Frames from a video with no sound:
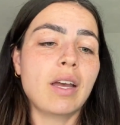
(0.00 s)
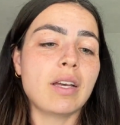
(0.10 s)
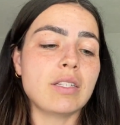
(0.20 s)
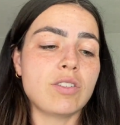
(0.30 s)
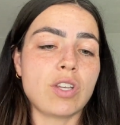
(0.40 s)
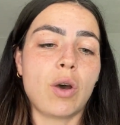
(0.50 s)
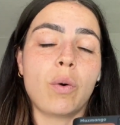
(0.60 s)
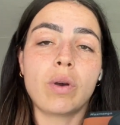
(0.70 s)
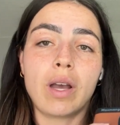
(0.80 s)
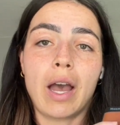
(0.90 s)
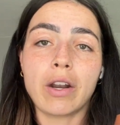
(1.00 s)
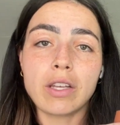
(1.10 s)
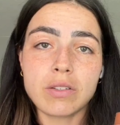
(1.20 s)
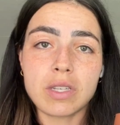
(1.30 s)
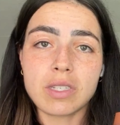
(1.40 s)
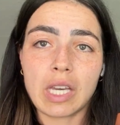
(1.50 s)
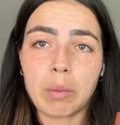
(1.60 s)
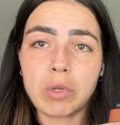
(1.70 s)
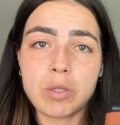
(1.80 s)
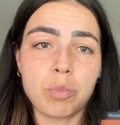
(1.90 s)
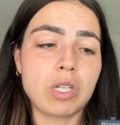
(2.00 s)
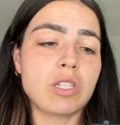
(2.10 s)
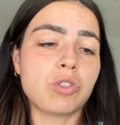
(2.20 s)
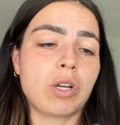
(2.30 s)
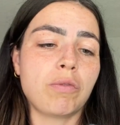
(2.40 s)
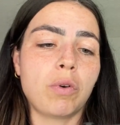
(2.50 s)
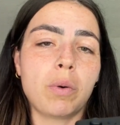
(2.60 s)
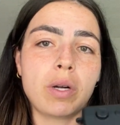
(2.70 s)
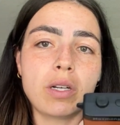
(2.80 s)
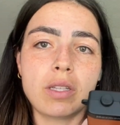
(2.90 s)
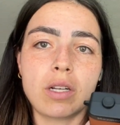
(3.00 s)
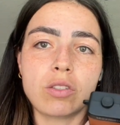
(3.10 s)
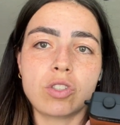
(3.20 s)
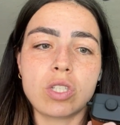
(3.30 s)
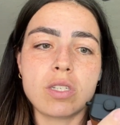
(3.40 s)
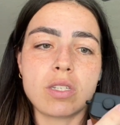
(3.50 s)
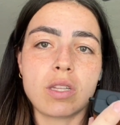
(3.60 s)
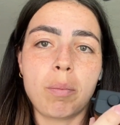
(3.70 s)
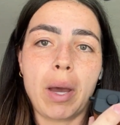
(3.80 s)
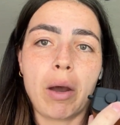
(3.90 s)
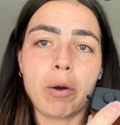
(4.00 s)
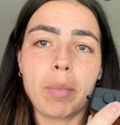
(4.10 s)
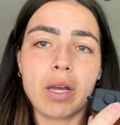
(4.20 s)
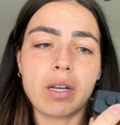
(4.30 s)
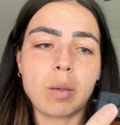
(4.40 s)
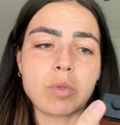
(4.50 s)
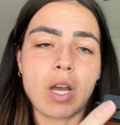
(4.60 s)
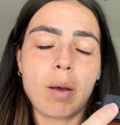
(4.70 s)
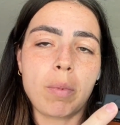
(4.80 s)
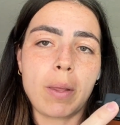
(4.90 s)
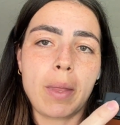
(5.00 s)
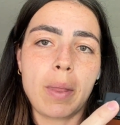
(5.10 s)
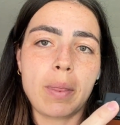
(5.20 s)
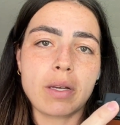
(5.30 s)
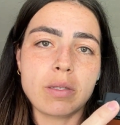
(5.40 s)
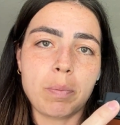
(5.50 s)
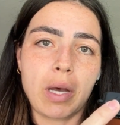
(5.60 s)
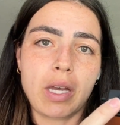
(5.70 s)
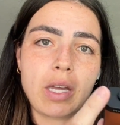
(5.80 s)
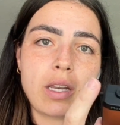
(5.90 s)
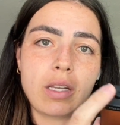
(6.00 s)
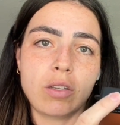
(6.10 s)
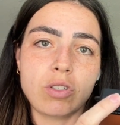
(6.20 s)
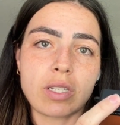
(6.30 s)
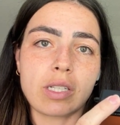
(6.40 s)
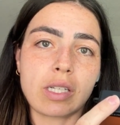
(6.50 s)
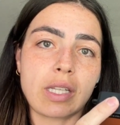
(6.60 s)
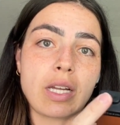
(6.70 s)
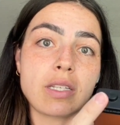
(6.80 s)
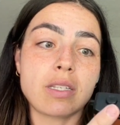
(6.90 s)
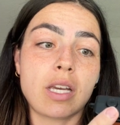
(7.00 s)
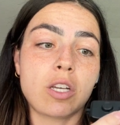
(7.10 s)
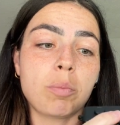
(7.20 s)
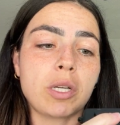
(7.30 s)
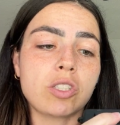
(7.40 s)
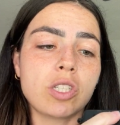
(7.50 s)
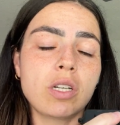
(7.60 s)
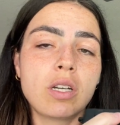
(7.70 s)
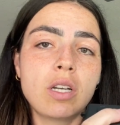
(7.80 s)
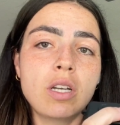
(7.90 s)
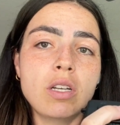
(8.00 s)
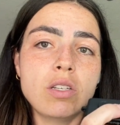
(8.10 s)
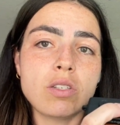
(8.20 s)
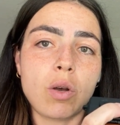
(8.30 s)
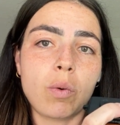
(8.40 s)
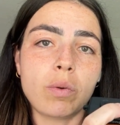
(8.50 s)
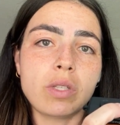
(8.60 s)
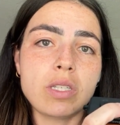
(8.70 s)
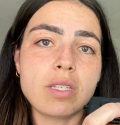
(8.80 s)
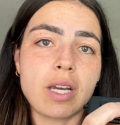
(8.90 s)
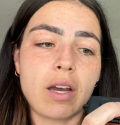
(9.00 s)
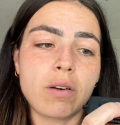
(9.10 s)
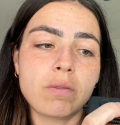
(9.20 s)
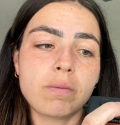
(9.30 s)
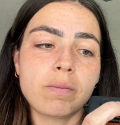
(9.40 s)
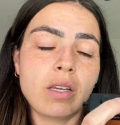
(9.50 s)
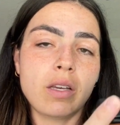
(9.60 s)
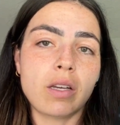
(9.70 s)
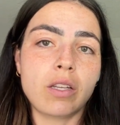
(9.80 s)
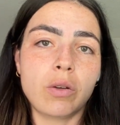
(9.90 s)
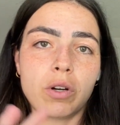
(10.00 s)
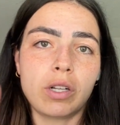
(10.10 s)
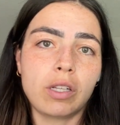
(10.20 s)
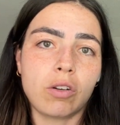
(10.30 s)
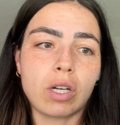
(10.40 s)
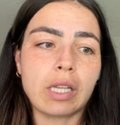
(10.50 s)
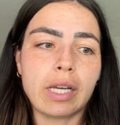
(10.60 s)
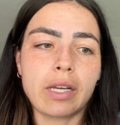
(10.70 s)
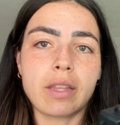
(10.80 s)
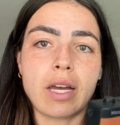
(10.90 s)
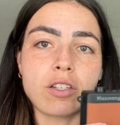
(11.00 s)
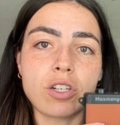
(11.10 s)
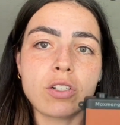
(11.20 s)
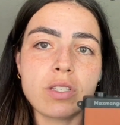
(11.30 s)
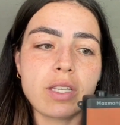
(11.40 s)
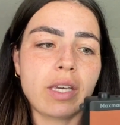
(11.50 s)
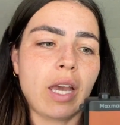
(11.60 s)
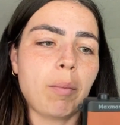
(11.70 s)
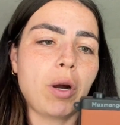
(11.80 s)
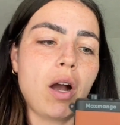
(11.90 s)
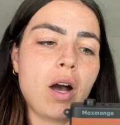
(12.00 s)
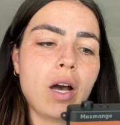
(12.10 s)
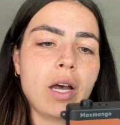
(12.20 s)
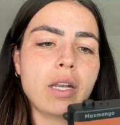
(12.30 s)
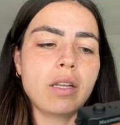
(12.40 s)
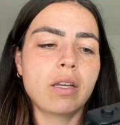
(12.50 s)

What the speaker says: And so how to use this camera is pretty straightforward. There's just the power button up top and then this button, you just click that to take your picture. So hold this down and you heard a little click that turns the camera on.